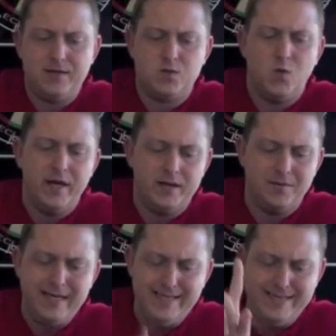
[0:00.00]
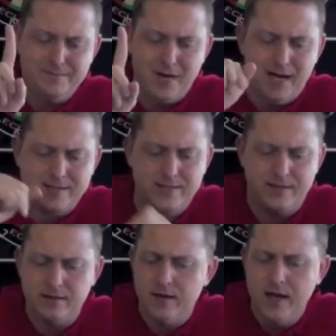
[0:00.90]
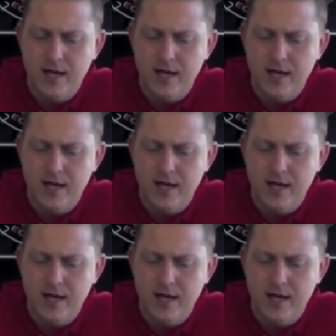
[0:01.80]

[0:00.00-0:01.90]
its way into my inbox here.